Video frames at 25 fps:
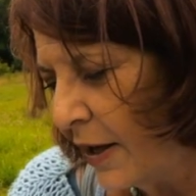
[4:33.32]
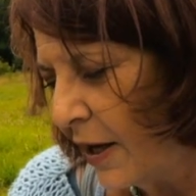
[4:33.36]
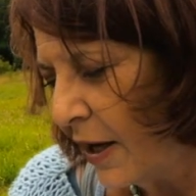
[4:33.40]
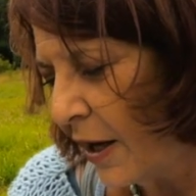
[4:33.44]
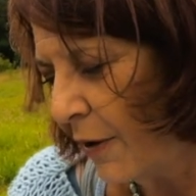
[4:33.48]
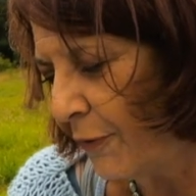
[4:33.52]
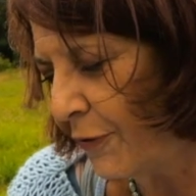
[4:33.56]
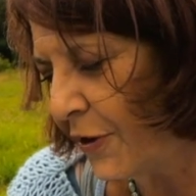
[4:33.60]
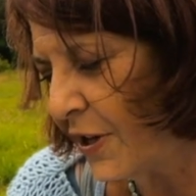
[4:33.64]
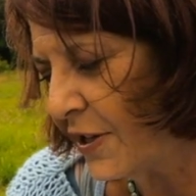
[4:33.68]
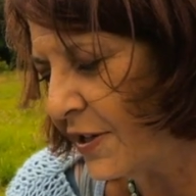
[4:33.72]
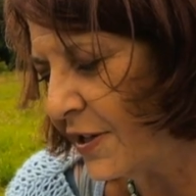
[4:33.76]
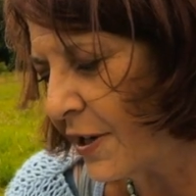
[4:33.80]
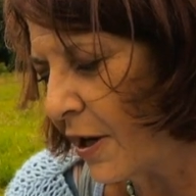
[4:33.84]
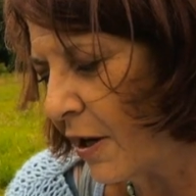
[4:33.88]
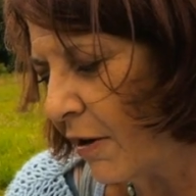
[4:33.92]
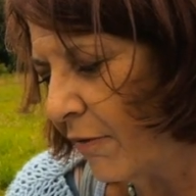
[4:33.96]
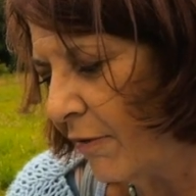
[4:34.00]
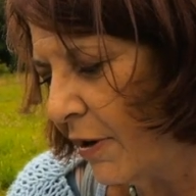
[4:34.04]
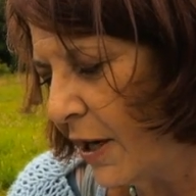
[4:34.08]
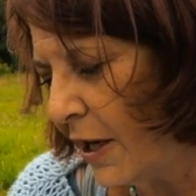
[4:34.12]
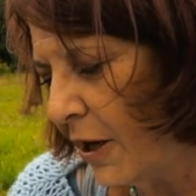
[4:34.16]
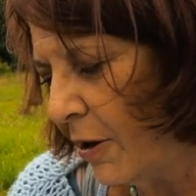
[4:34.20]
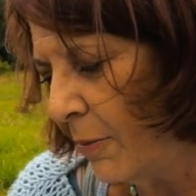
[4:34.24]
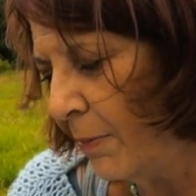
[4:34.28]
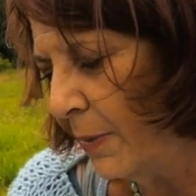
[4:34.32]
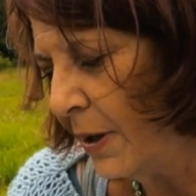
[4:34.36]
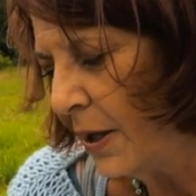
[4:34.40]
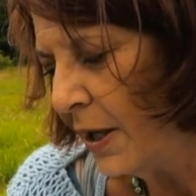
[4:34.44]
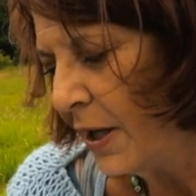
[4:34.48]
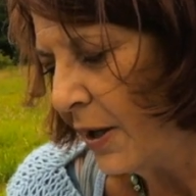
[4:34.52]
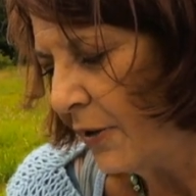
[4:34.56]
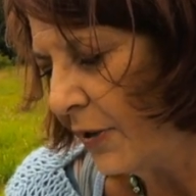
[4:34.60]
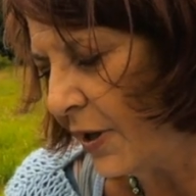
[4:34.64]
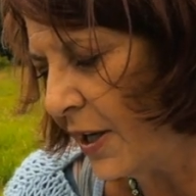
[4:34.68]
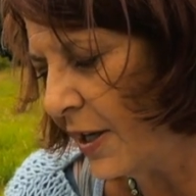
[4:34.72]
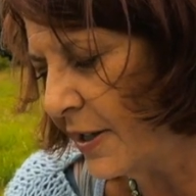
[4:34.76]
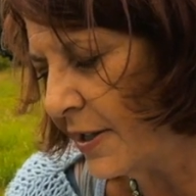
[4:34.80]
of this our realm,
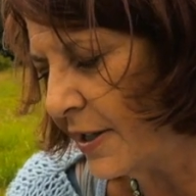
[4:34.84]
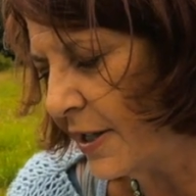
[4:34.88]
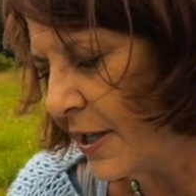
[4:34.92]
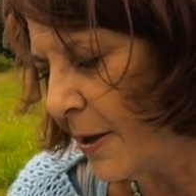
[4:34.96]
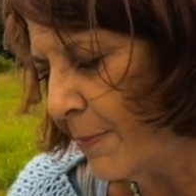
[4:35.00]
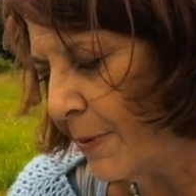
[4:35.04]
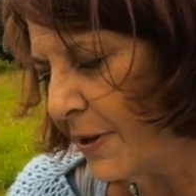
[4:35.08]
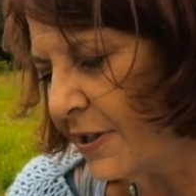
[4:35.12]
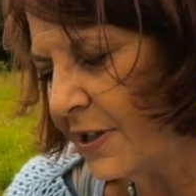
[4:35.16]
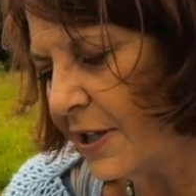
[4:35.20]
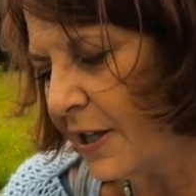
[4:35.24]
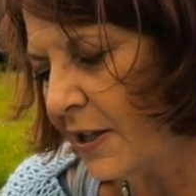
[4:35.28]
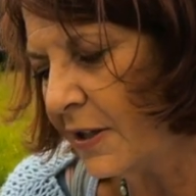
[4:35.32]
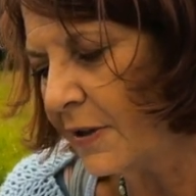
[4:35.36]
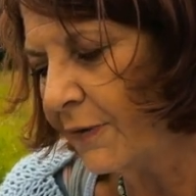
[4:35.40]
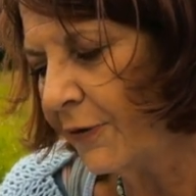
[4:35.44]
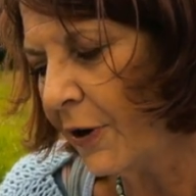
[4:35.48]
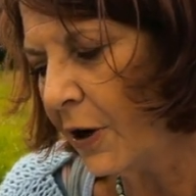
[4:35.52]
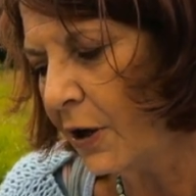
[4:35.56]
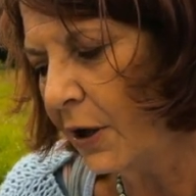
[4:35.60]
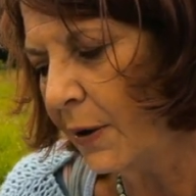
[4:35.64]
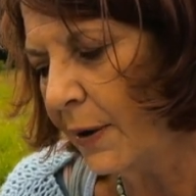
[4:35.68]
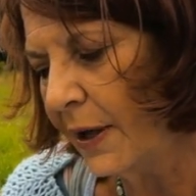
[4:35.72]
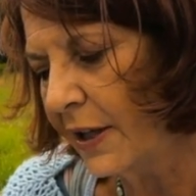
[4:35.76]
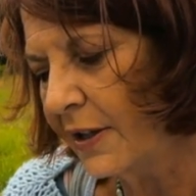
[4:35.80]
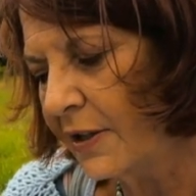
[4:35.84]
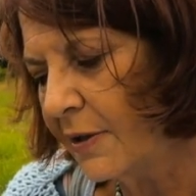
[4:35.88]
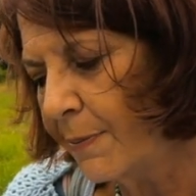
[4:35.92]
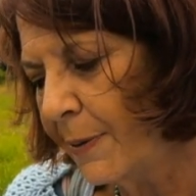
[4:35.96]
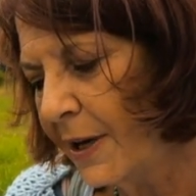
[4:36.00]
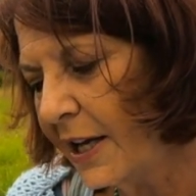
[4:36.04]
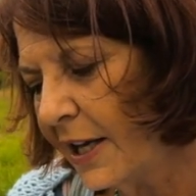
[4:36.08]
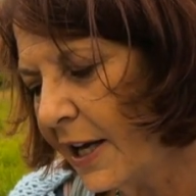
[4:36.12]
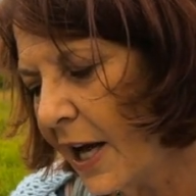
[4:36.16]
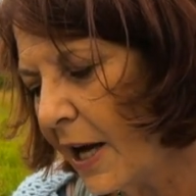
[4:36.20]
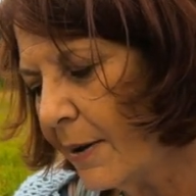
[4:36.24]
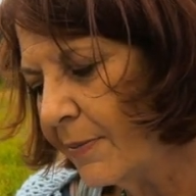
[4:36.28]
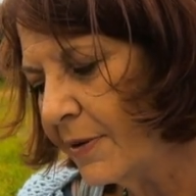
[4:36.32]
these liberties following, to be
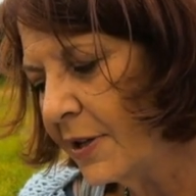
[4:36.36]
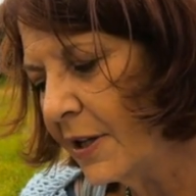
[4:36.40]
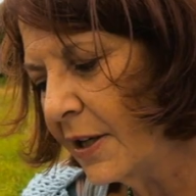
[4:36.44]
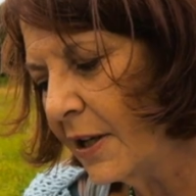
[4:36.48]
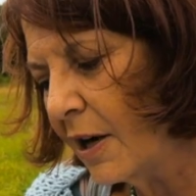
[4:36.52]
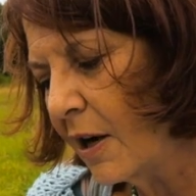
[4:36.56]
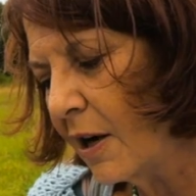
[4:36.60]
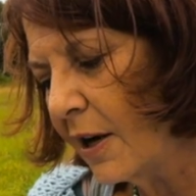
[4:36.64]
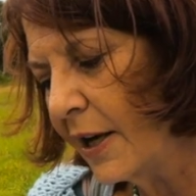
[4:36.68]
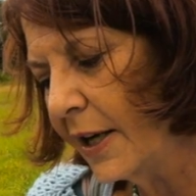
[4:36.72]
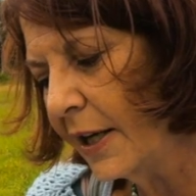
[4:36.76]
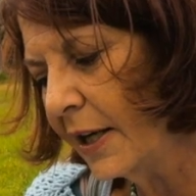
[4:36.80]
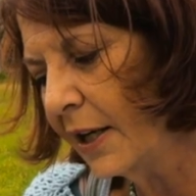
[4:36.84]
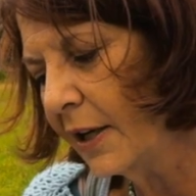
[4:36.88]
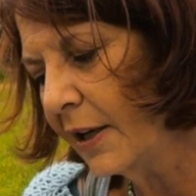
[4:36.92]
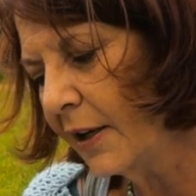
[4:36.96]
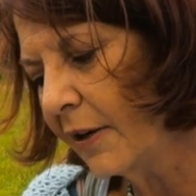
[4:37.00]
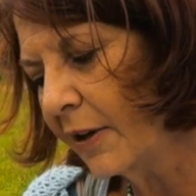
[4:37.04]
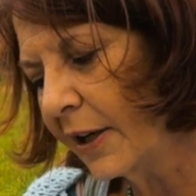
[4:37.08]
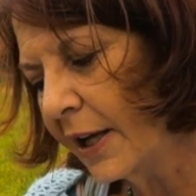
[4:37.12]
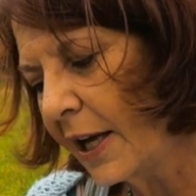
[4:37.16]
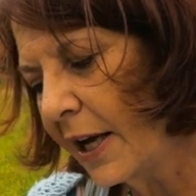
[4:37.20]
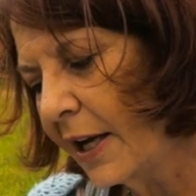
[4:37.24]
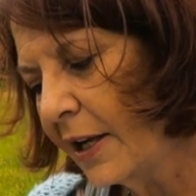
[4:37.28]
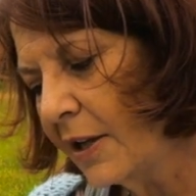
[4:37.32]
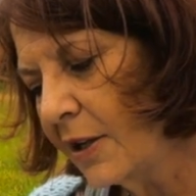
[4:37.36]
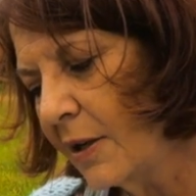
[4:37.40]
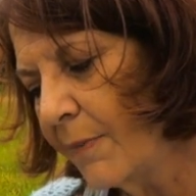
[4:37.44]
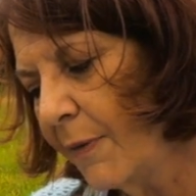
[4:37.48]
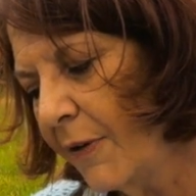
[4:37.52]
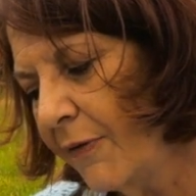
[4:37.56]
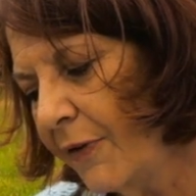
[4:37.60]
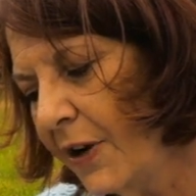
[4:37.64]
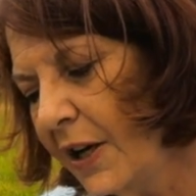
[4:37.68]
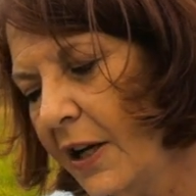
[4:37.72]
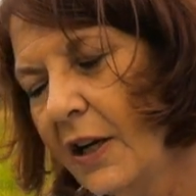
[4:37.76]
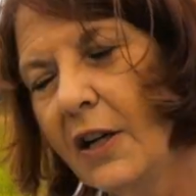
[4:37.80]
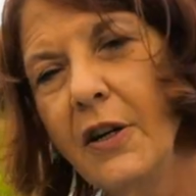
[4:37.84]
kept in our kingdom
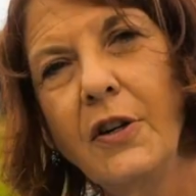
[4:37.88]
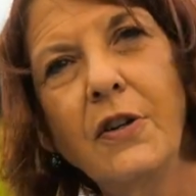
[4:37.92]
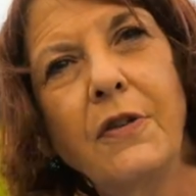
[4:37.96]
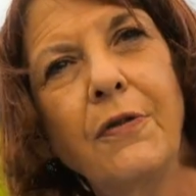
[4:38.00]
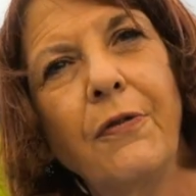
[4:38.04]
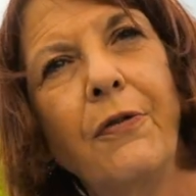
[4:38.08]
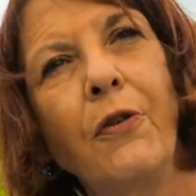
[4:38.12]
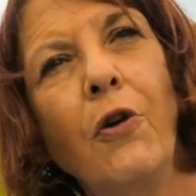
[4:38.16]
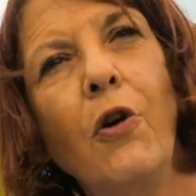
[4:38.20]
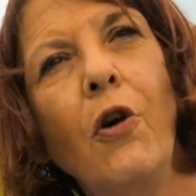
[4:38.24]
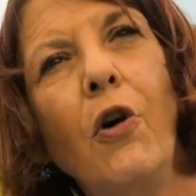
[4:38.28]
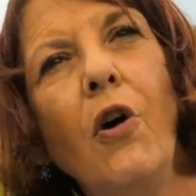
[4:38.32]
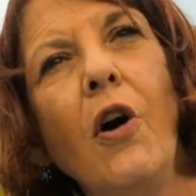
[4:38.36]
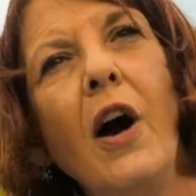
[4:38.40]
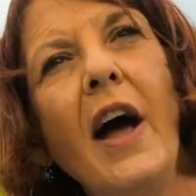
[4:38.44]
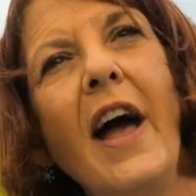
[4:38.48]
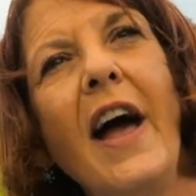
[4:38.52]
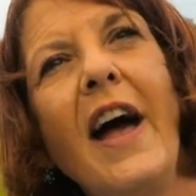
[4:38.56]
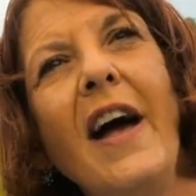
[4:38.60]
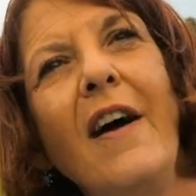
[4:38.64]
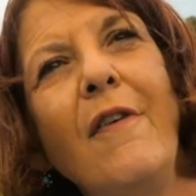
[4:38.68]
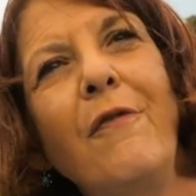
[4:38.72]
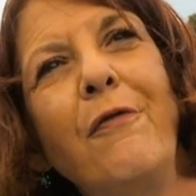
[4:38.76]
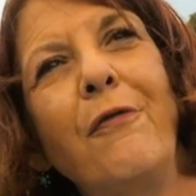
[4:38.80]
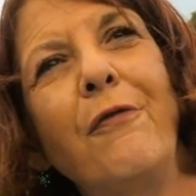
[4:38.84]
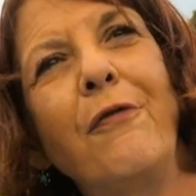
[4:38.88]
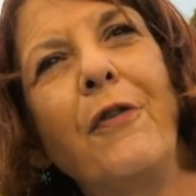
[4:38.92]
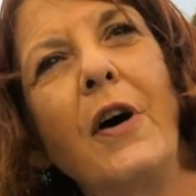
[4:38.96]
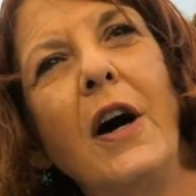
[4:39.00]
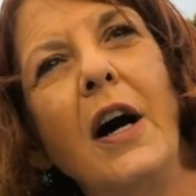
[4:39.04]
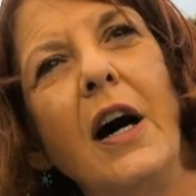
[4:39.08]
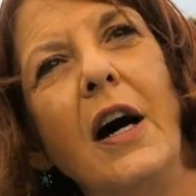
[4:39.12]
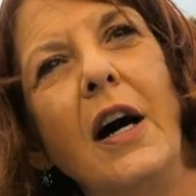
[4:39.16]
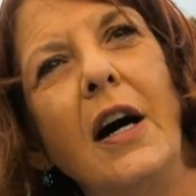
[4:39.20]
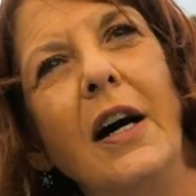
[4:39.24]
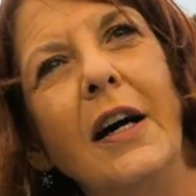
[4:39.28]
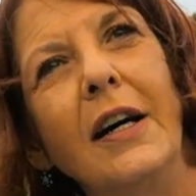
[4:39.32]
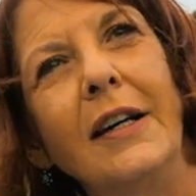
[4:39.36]
of England
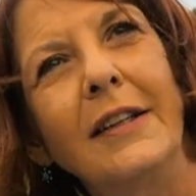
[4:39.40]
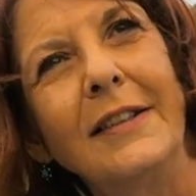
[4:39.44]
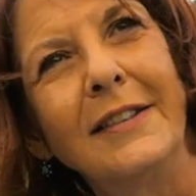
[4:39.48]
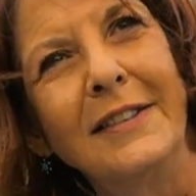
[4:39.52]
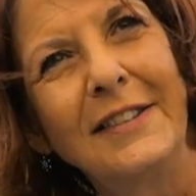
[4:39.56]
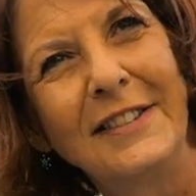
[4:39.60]
forever.